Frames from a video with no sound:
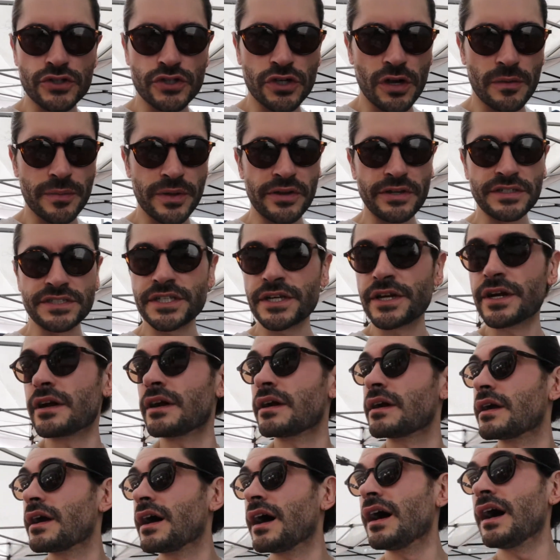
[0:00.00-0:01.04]
strawberries here.
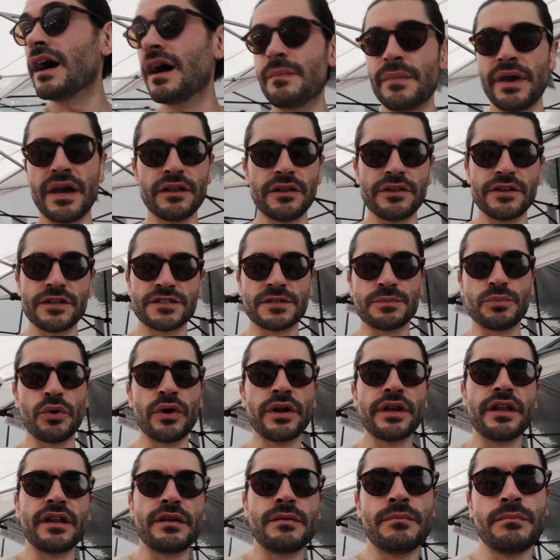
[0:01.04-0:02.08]
I'm hella
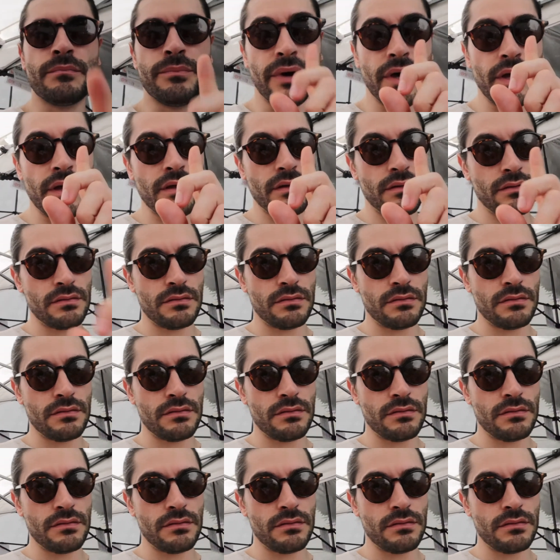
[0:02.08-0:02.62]
disappointed, but